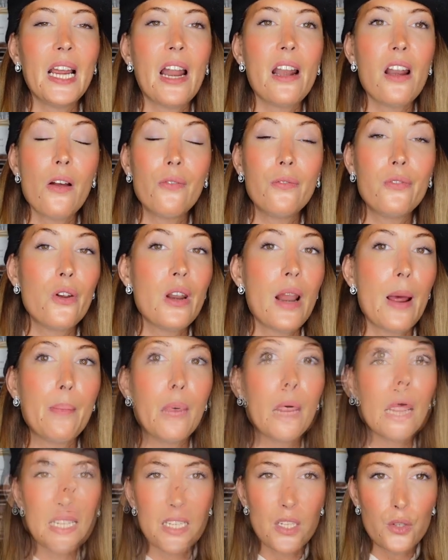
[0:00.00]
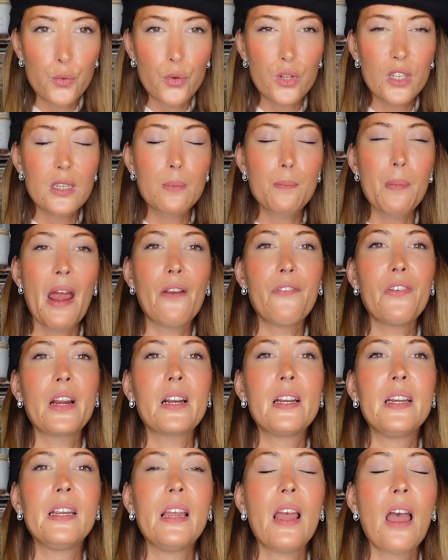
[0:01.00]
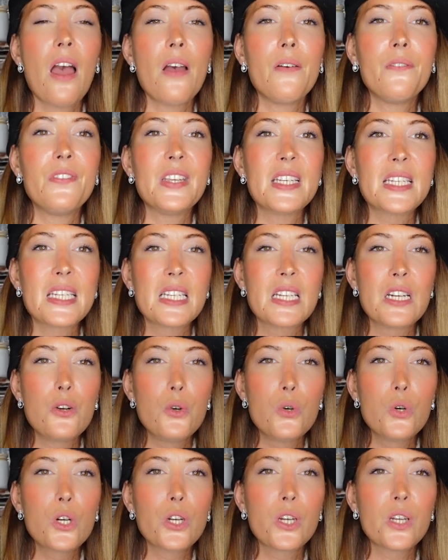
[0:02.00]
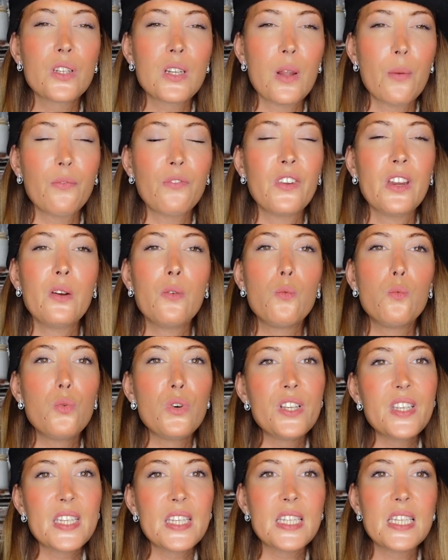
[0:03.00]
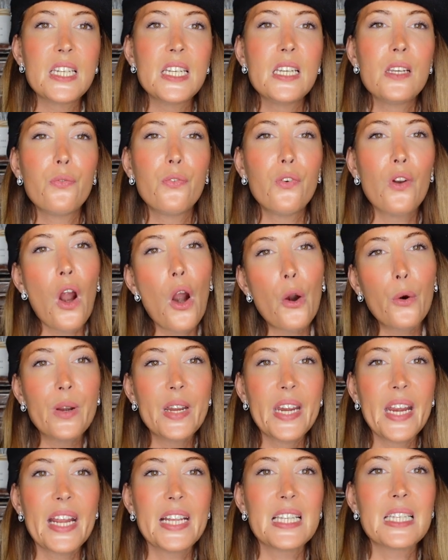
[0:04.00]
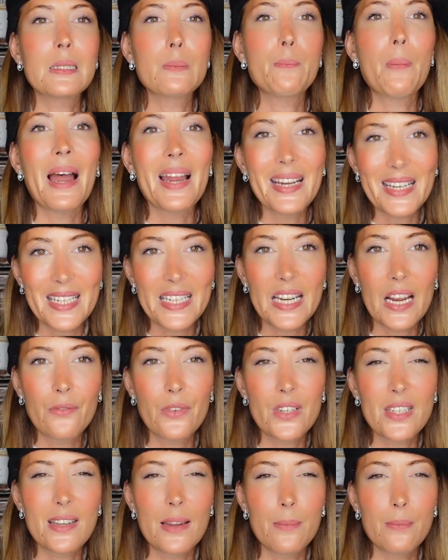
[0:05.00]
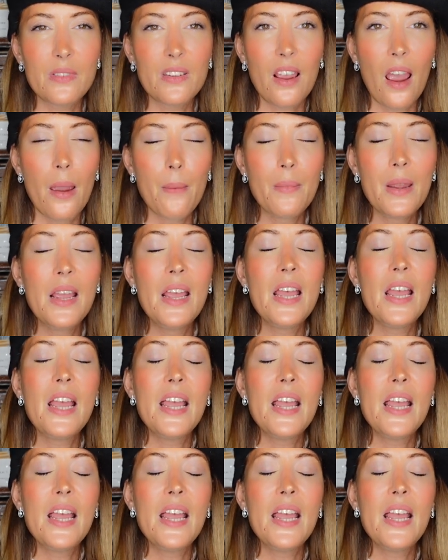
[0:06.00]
I love Le Labo. It suits perfectly this look, something woodsy, flowery, and spicy at the same time.